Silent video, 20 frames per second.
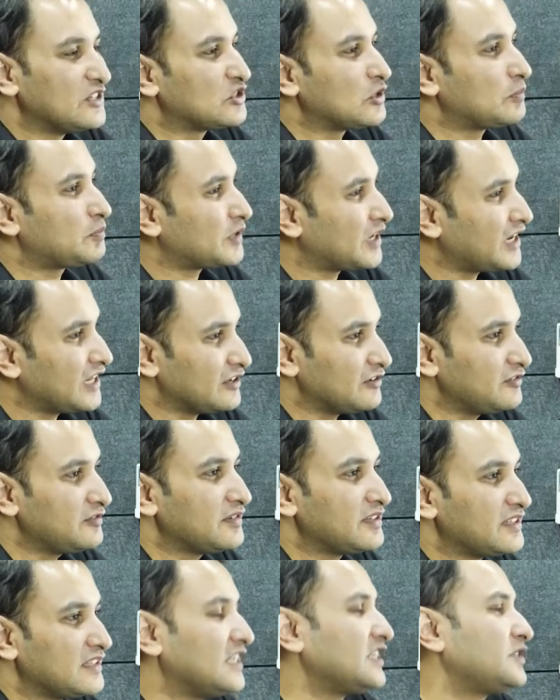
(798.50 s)
So
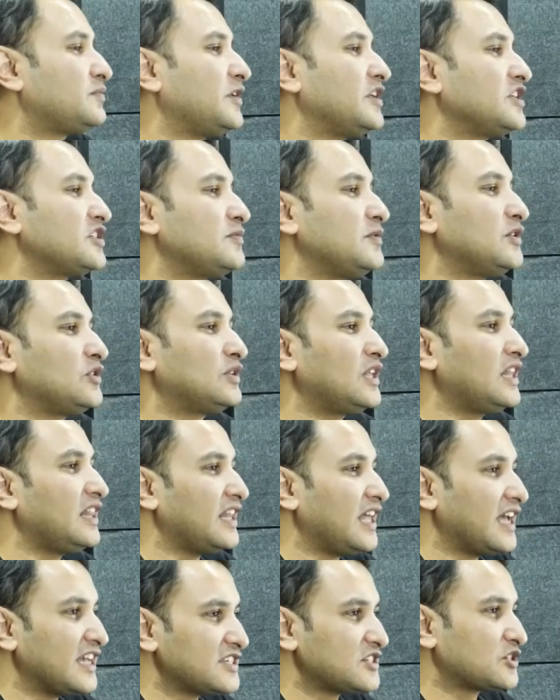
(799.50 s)
Pranav, this brings me to the
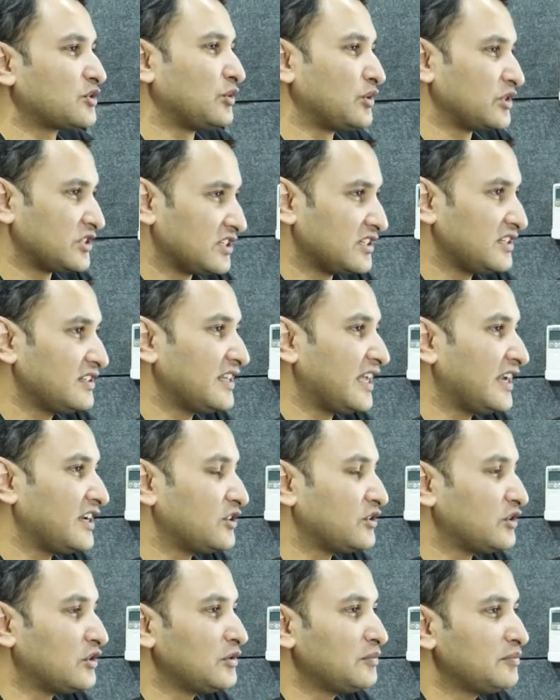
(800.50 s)
last question that, you